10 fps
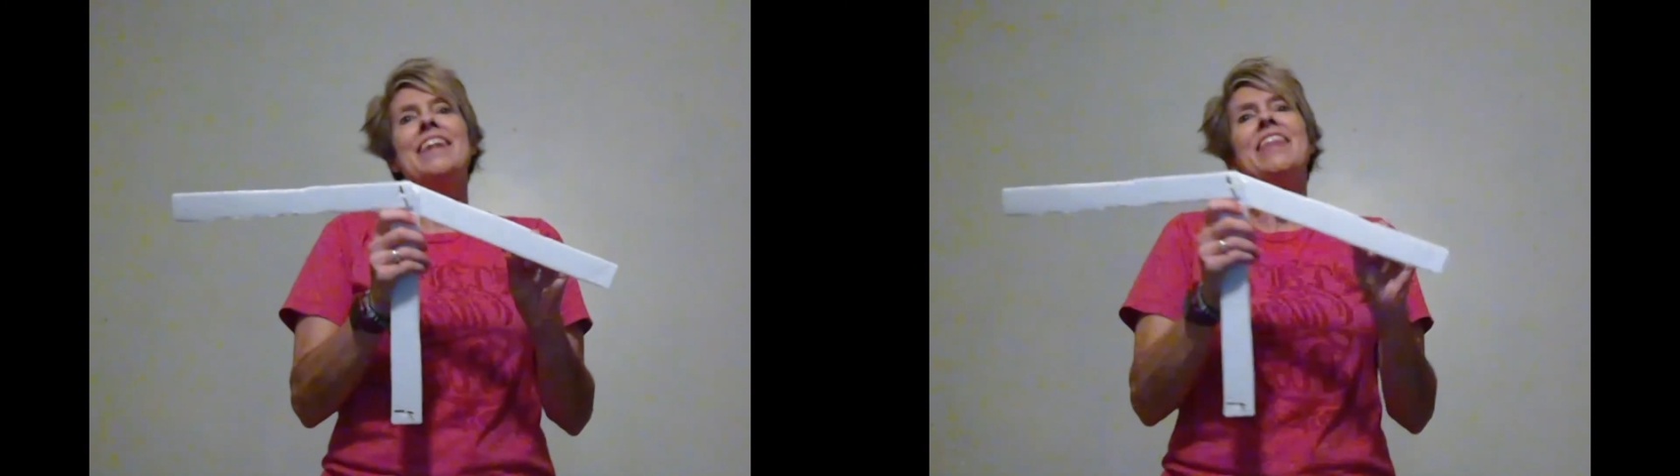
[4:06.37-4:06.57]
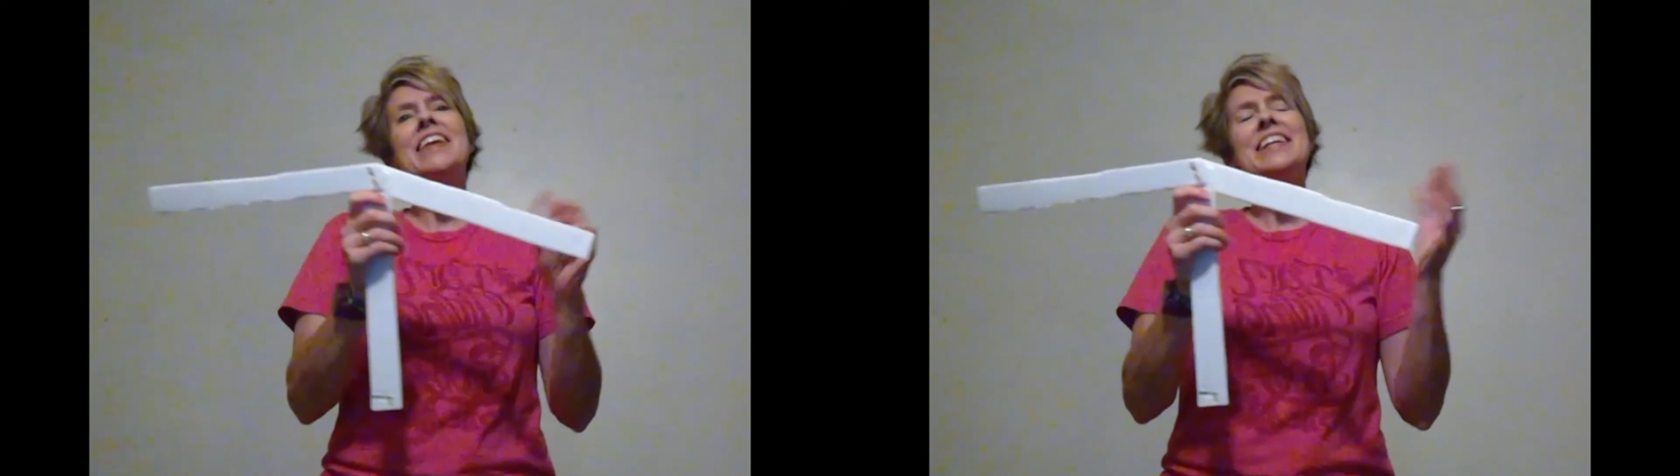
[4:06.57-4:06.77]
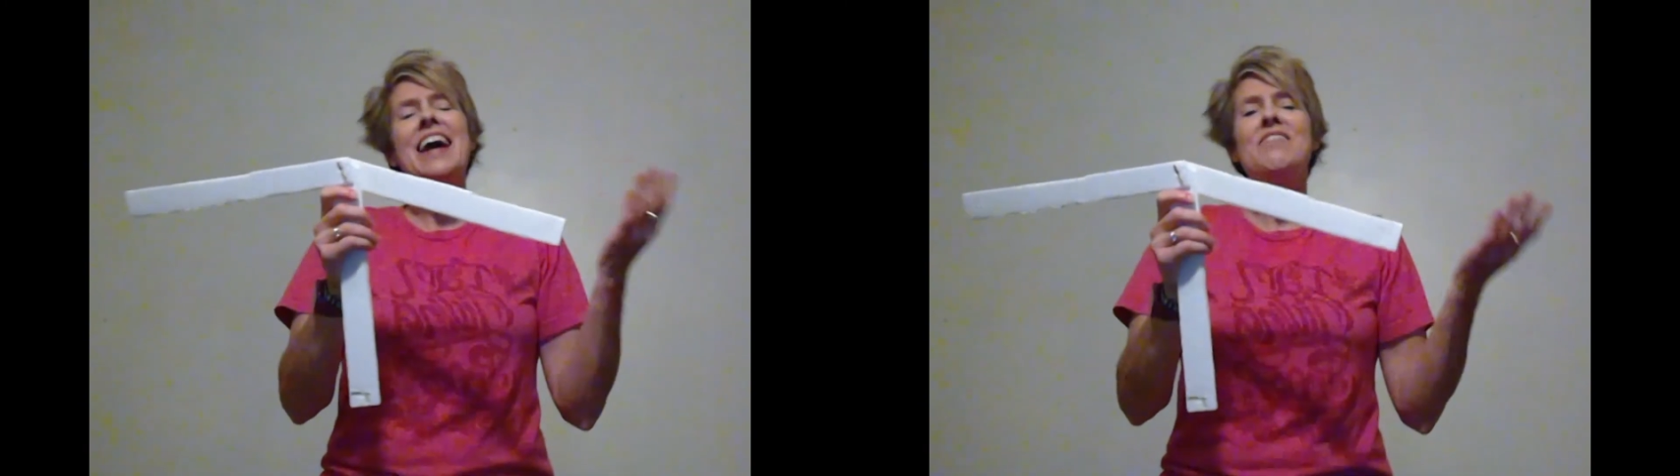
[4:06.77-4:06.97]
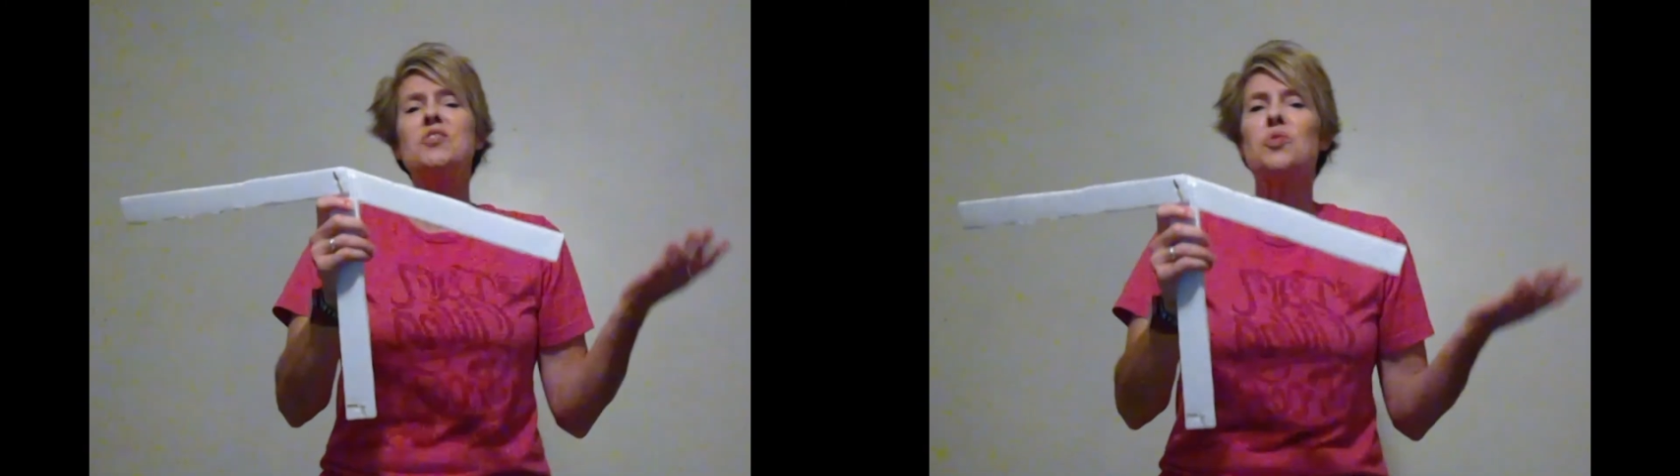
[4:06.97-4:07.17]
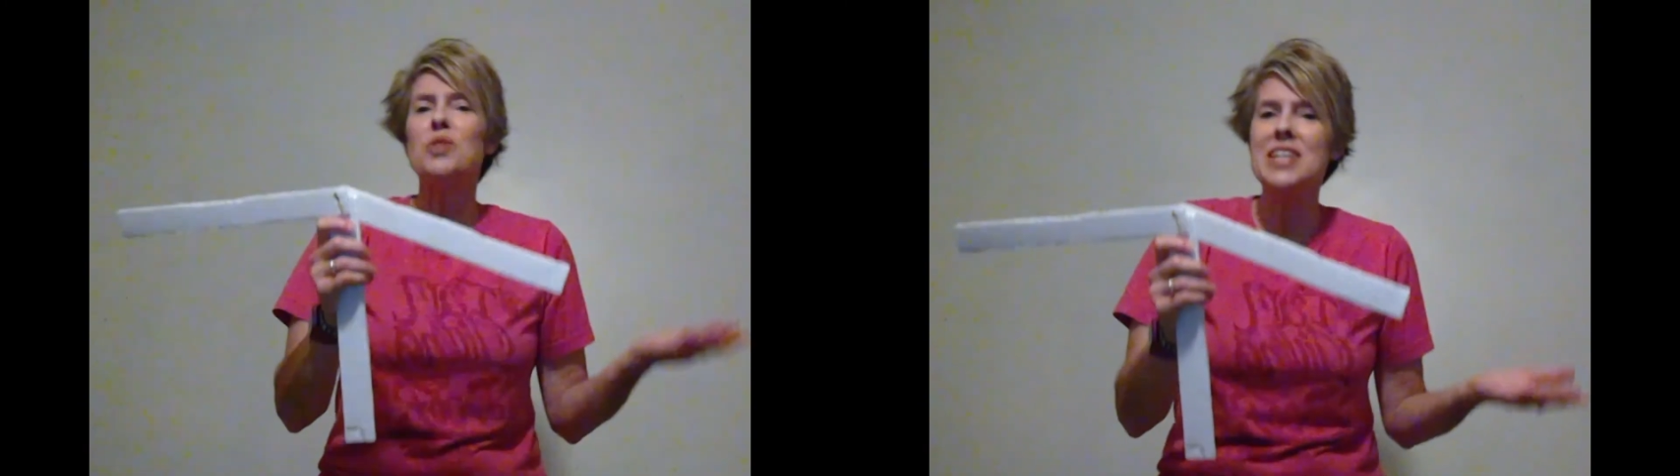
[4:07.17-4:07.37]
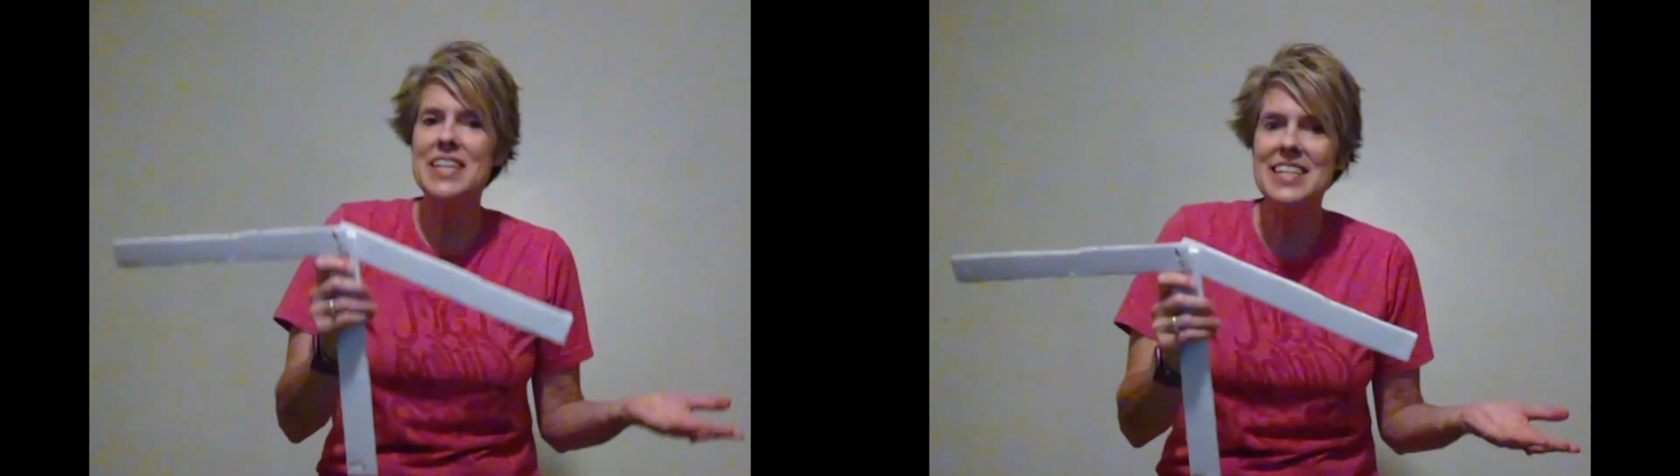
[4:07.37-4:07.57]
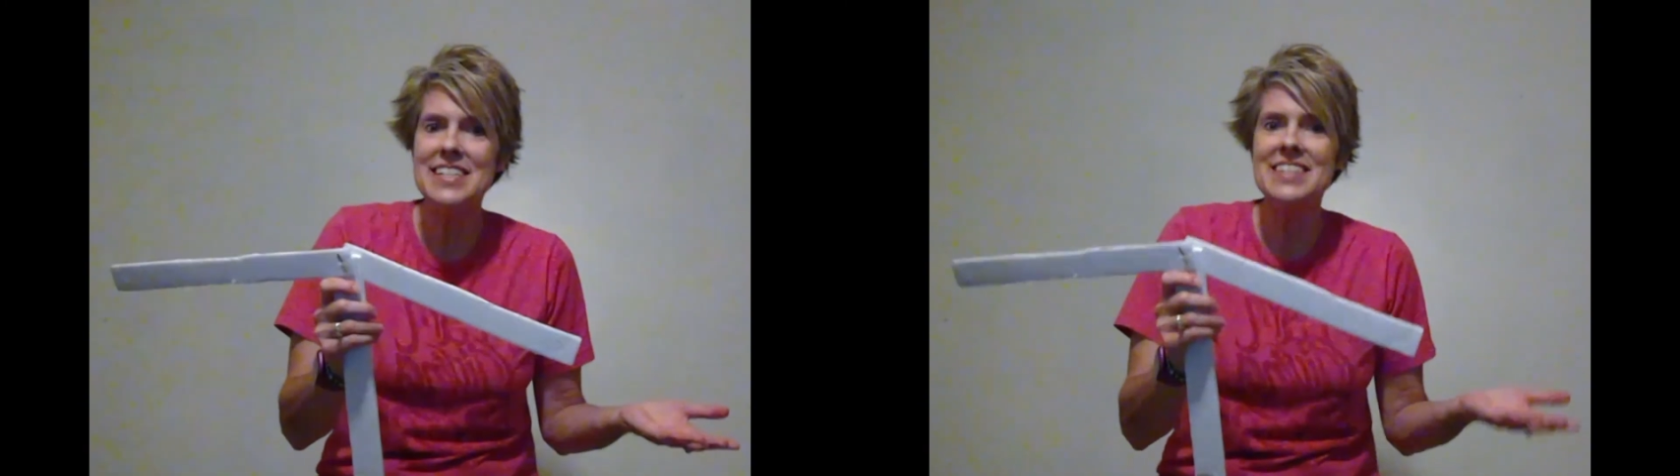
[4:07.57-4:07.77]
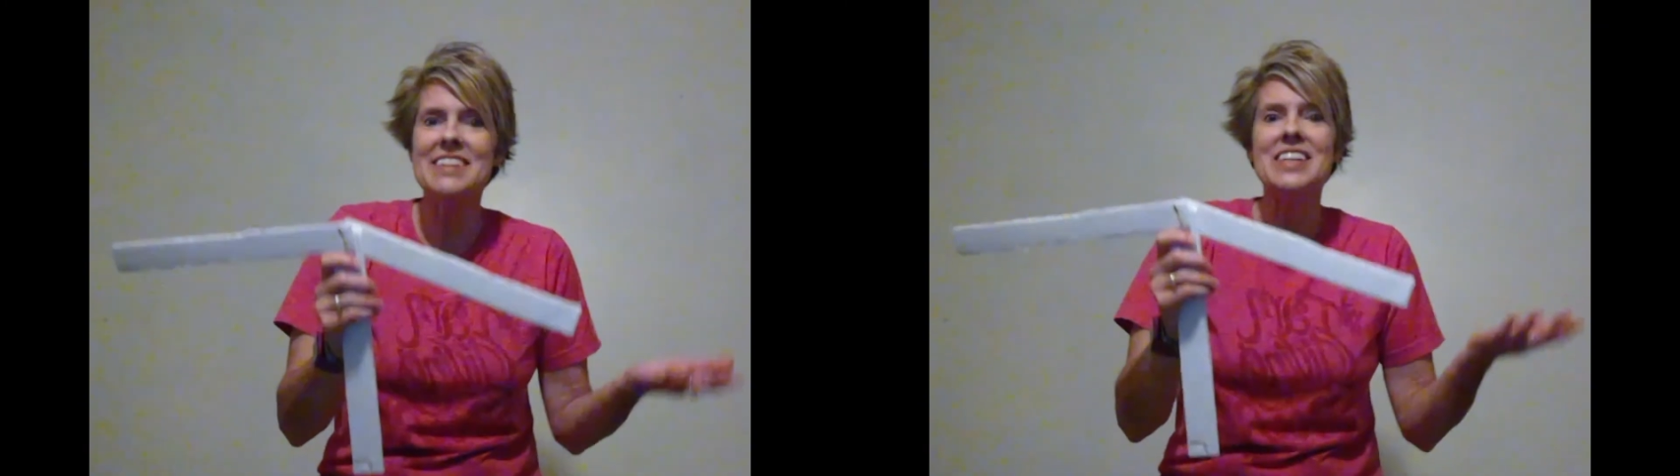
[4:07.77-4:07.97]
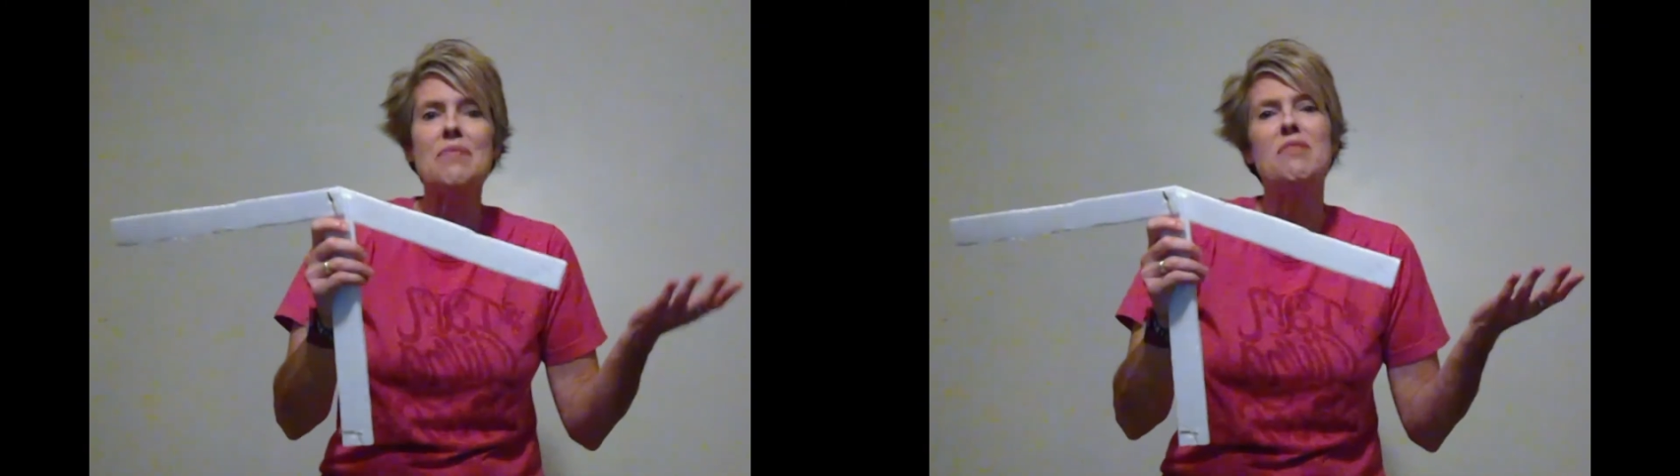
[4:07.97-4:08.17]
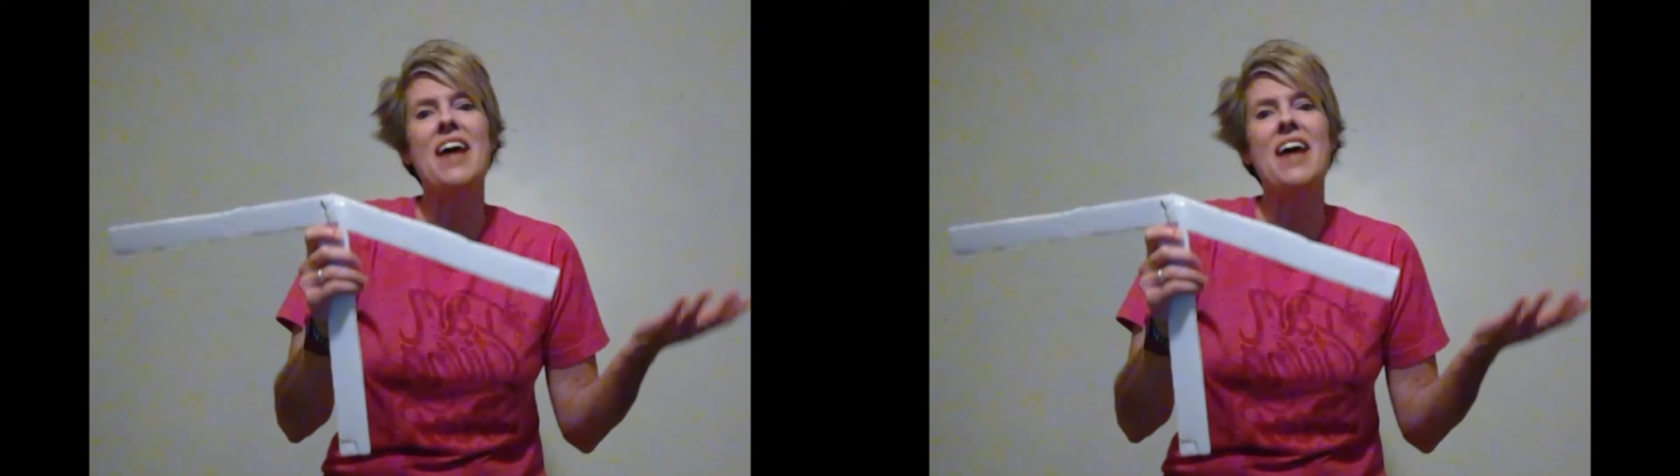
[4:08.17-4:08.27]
They didn't have trees on top of